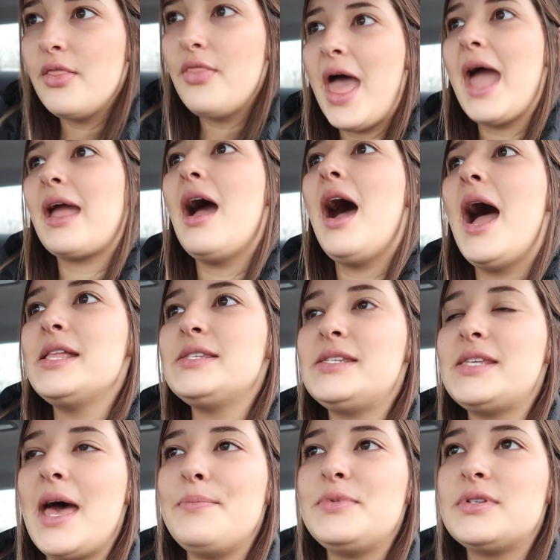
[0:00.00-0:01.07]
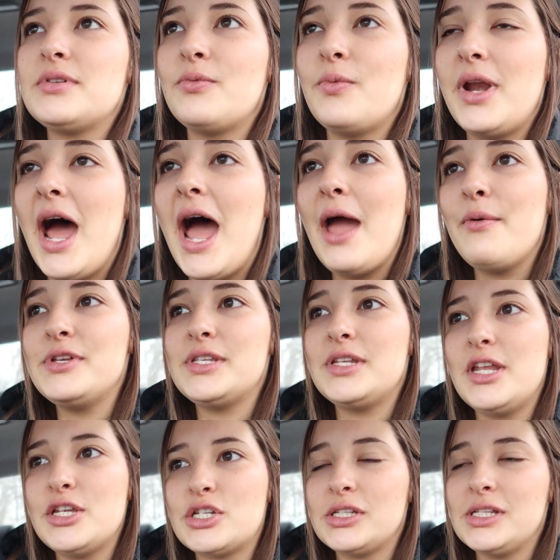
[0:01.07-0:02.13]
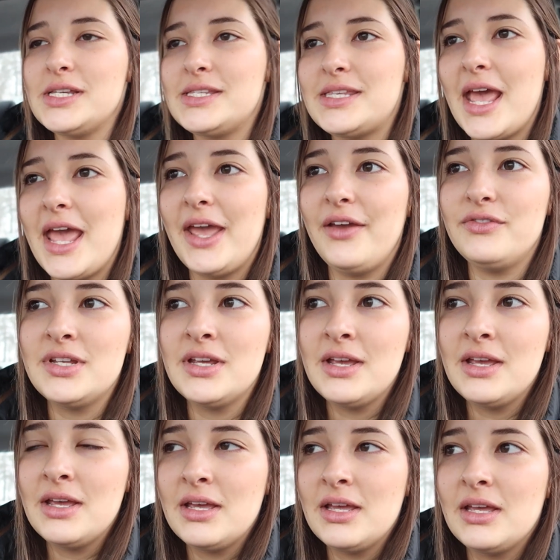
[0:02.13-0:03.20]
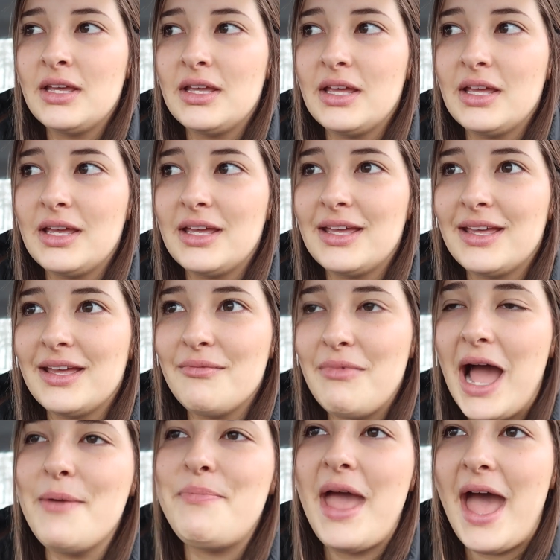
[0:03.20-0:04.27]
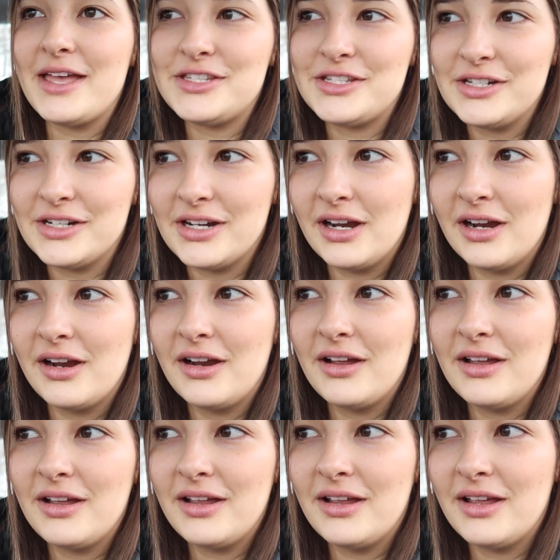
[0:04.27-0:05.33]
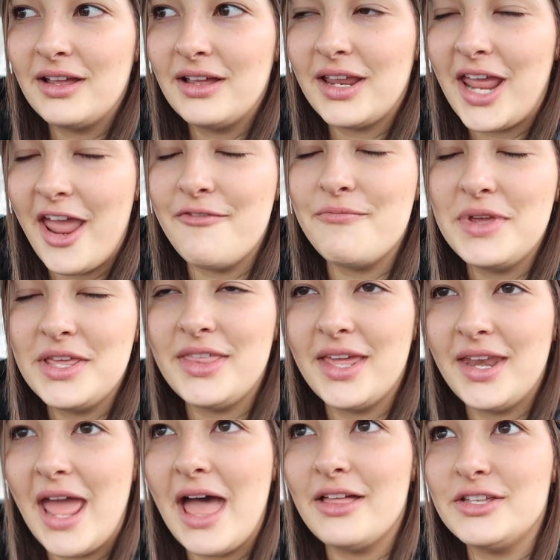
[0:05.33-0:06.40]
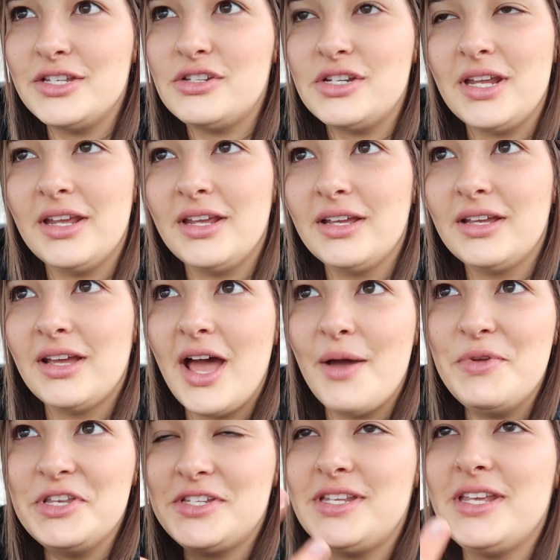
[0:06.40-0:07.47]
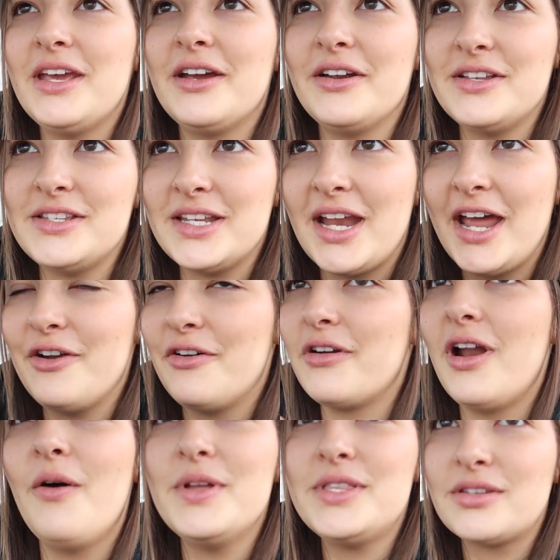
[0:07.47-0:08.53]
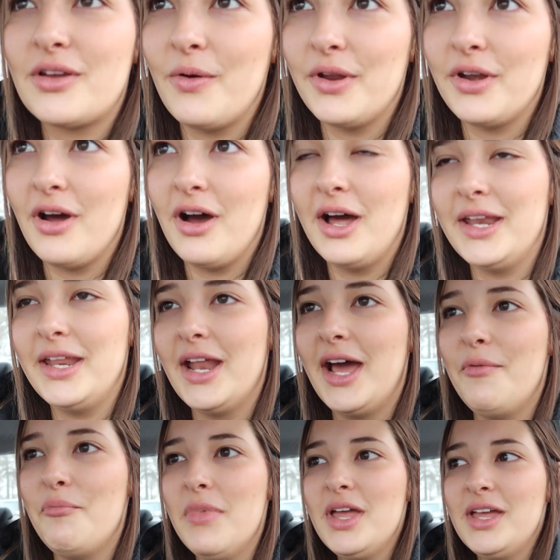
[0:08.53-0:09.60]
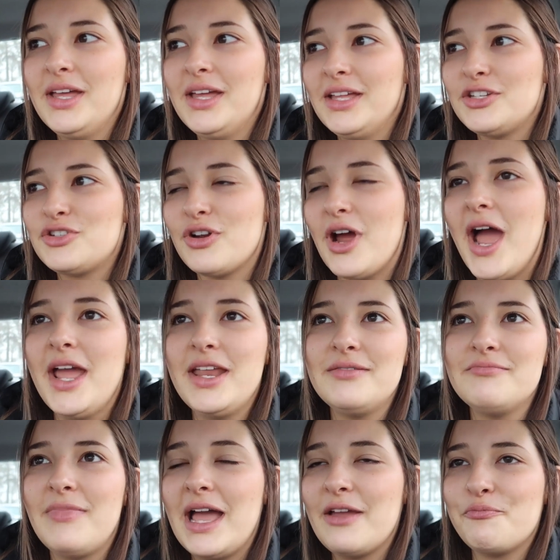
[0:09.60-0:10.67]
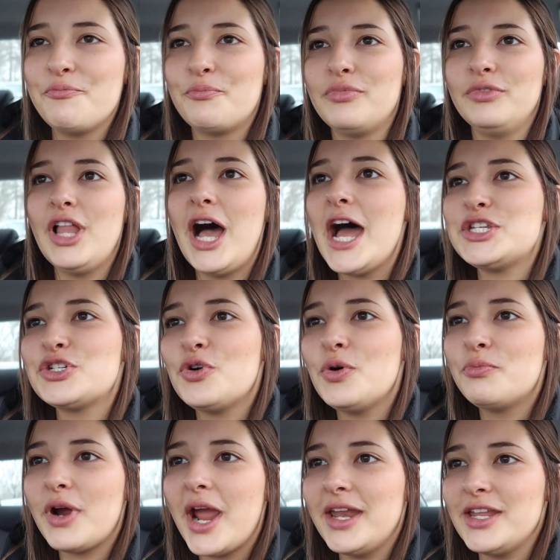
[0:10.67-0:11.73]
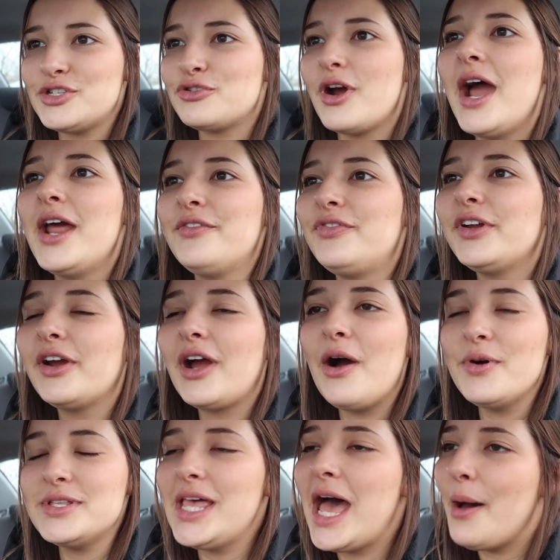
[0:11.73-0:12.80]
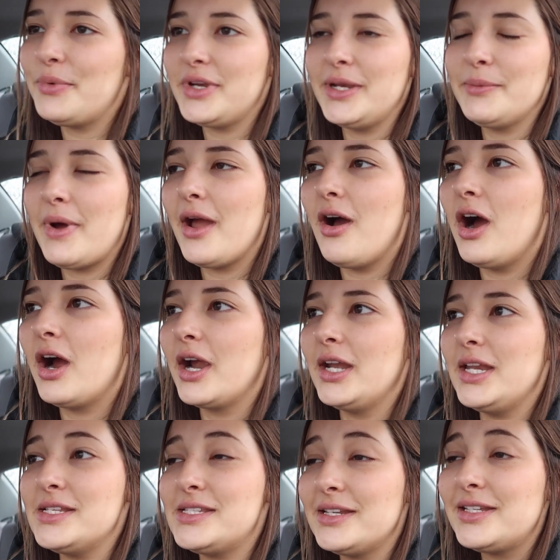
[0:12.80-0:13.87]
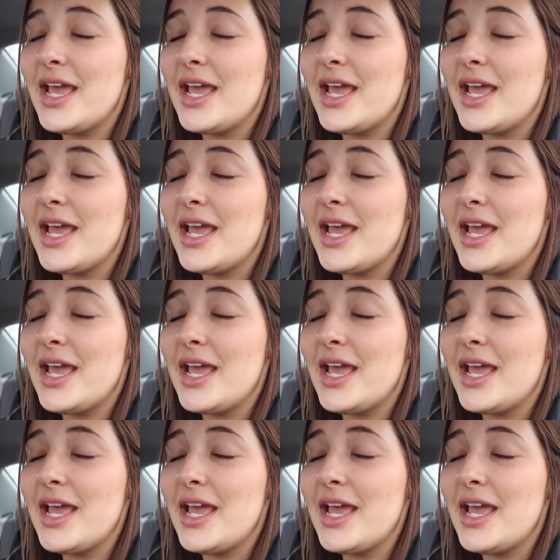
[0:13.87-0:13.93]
that concept, when I was initially saved, my pastor gave me the analogy. I'm in tears and I don't know what's going on, and I'm trying, my logical brain is trying to figure out what's happening in my heart, and he said,